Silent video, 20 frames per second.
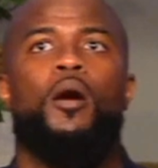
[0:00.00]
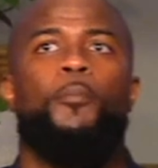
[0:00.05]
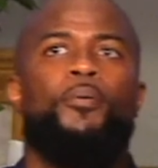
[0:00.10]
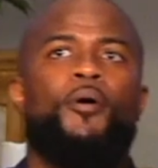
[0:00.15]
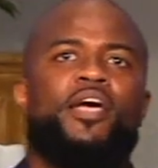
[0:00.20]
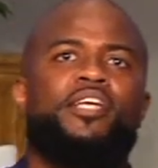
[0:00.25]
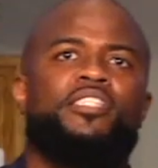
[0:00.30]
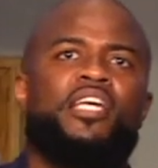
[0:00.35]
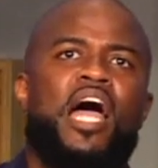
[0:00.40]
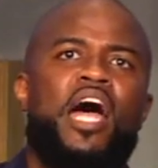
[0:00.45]

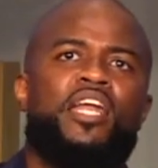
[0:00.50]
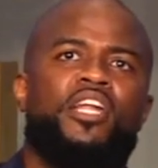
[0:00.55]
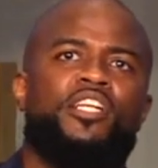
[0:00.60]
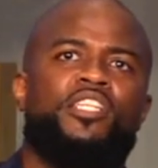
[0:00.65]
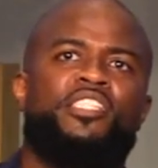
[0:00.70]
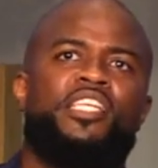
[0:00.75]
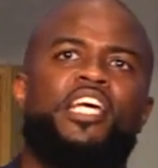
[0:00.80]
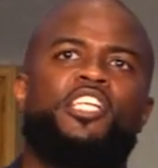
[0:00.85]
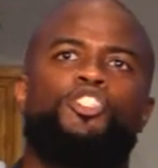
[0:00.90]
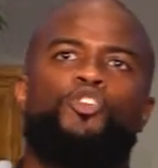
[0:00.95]
praise God in the
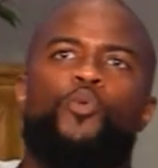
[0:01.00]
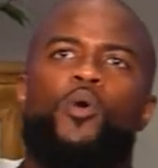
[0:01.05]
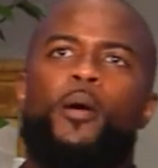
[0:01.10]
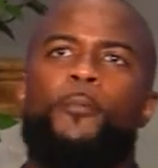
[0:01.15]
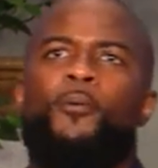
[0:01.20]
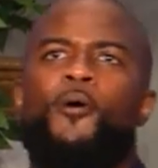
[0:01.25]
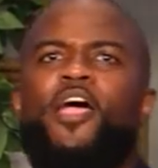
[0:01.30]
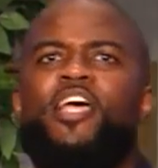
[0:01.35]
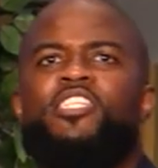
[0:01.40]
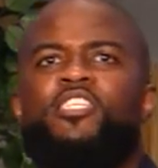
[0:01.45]
sanctuary,
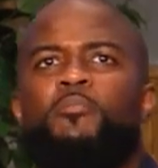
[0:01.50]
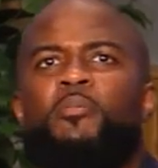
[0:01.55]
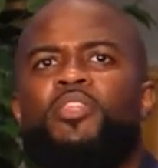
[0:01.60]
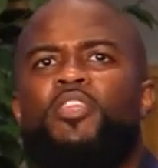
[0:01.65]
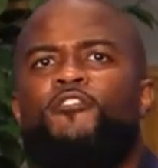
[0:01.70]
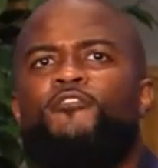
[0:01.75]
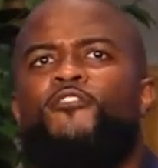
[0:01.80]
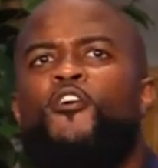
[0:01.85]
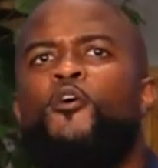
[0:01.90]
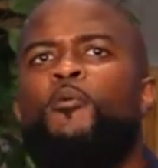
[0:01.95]
praise him in
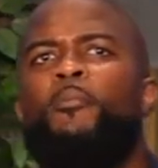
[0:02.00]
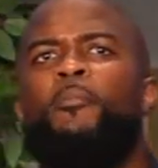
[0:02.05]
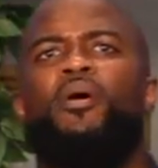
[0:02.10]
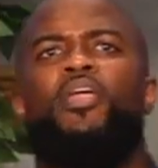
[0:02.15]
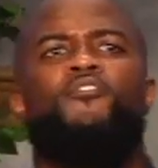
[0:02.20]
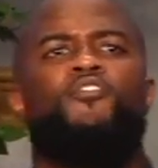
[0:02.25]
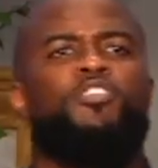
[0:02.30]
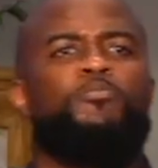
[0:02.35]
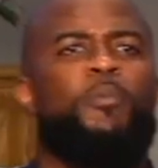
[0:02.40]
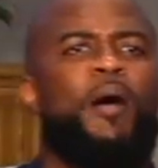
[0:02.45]
the firmament
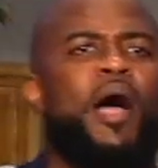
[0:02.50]
of his